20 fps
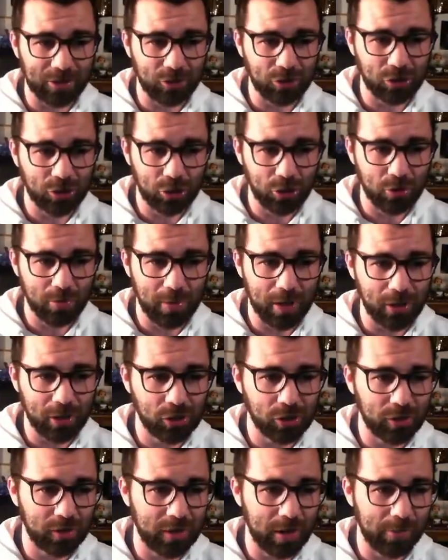too
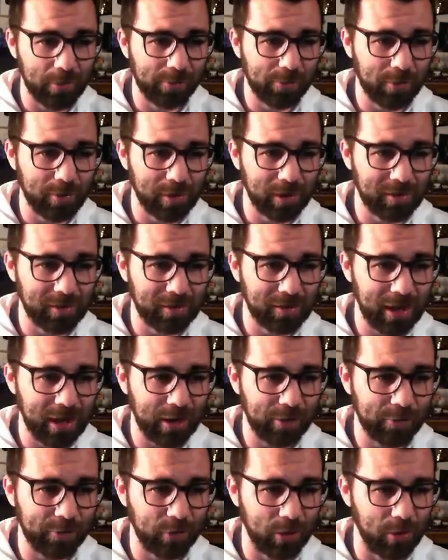much to come from this
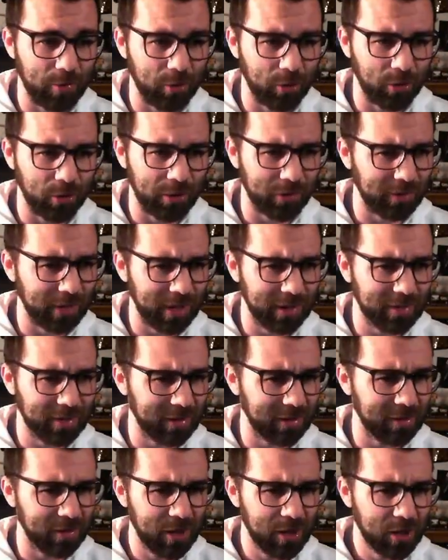attack for them, although this
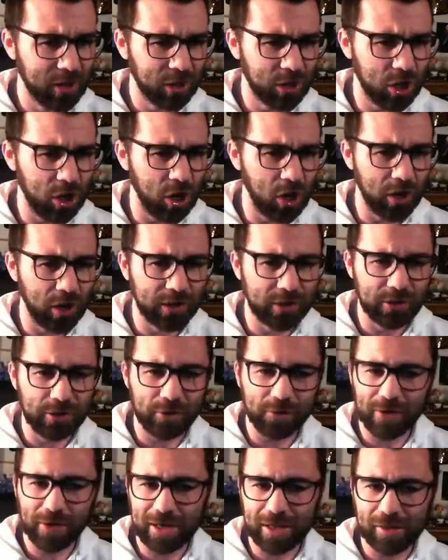is kind
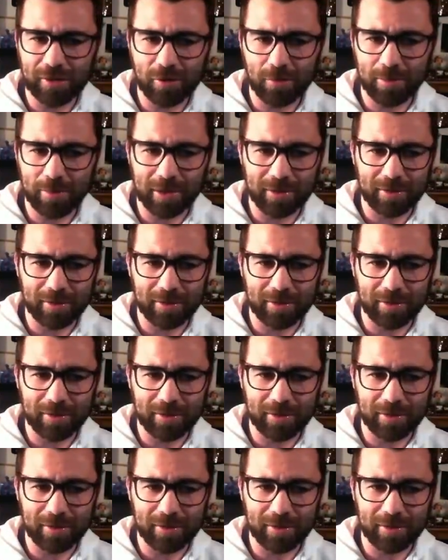of a little bit